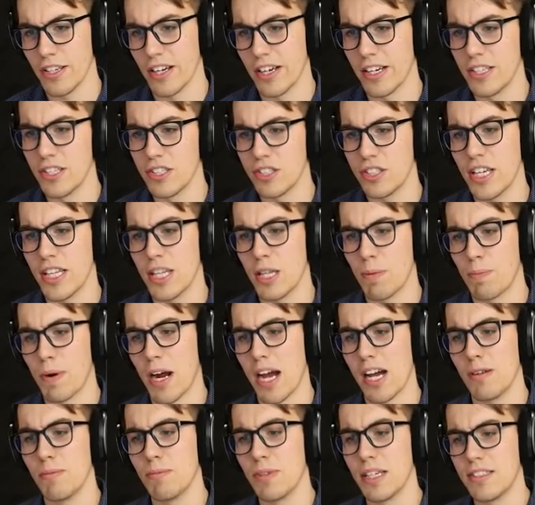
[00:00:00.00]
To understand the
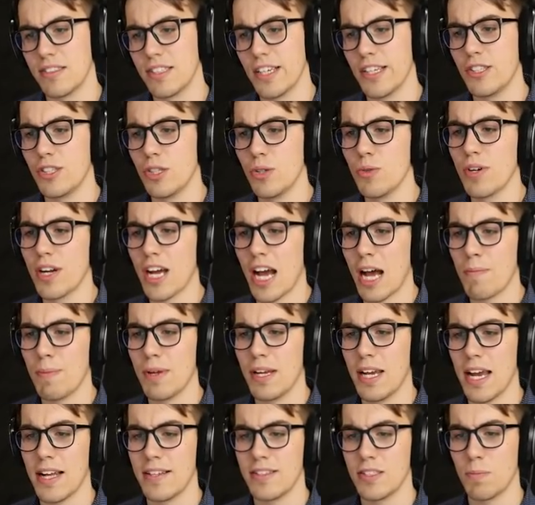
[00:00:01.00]
problem, let's say two
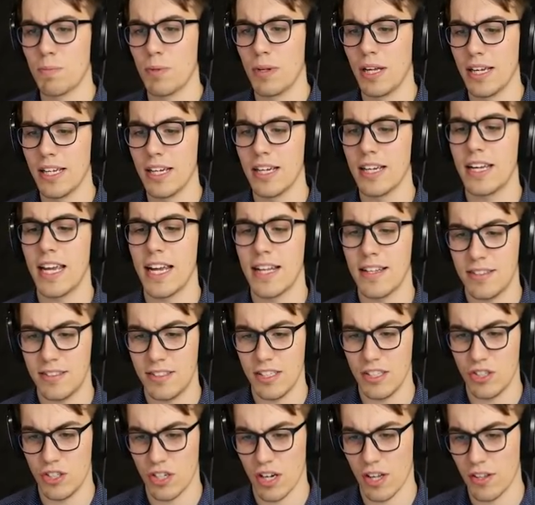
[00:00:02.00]
copycats are playing
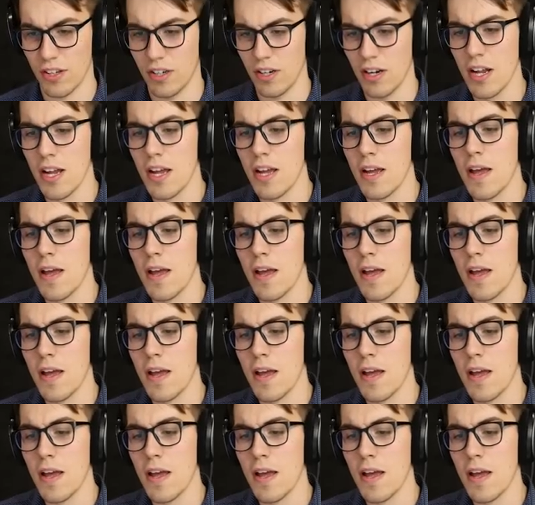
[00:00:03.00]
against each other.